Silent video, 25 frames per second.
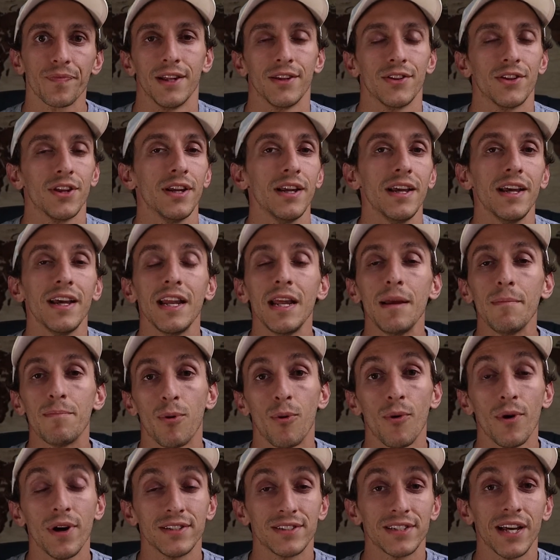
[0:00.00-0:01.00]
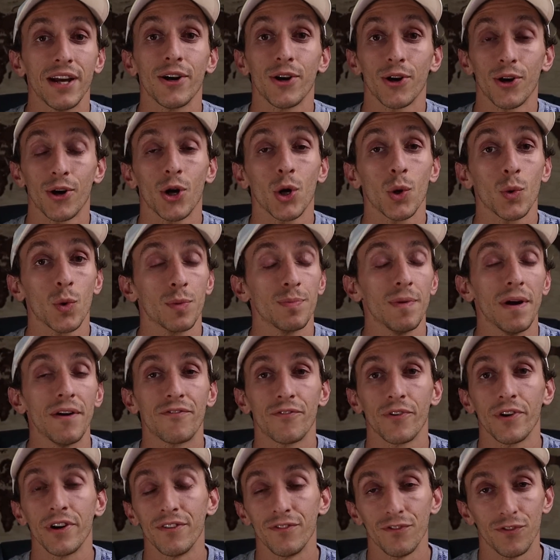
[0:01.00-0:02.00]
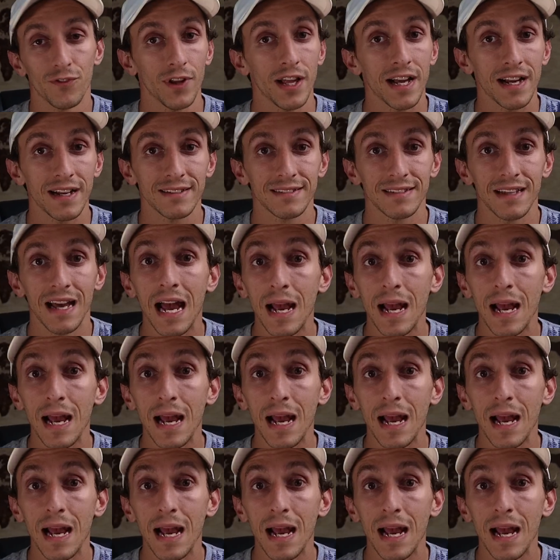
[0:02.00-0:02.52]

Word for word: Then any points I earn with my Freedom Flex,